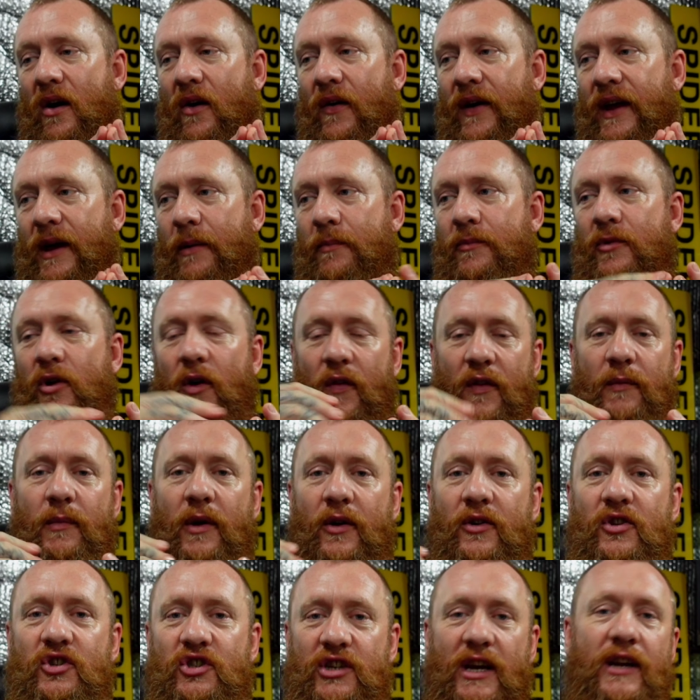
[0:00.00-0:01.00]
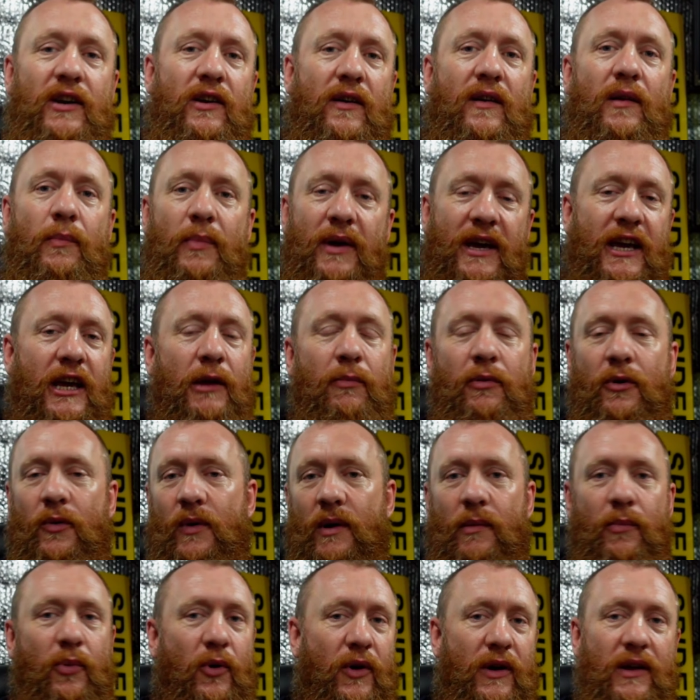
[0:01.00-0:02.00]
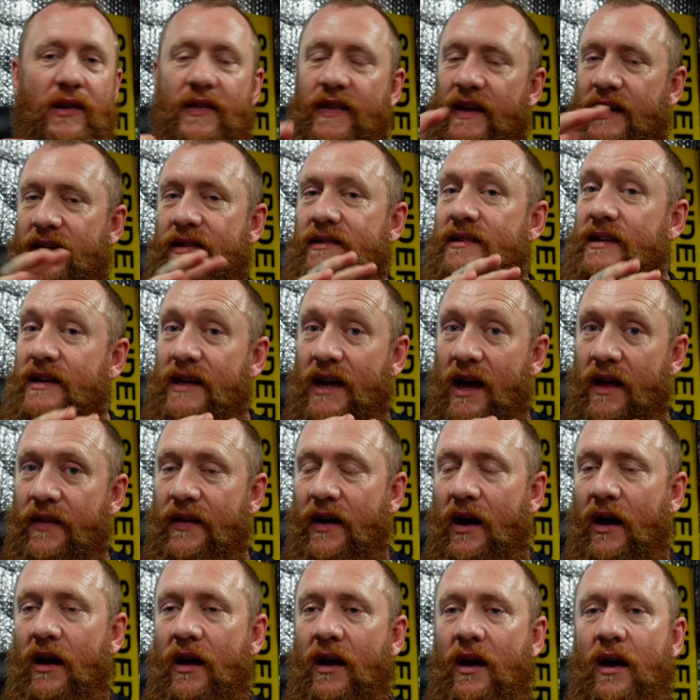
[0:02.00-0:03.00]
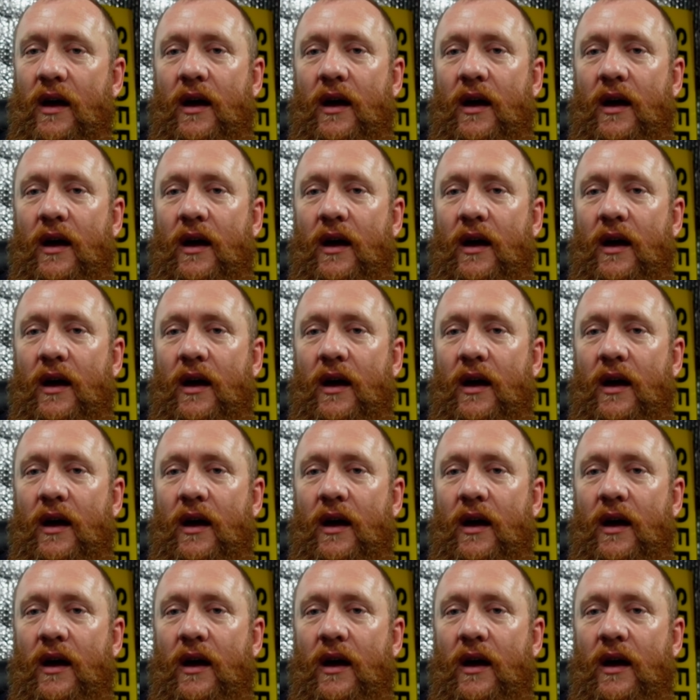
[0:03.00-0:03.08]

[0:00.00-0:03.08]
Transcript: I am not the most gentle of people when putting things together.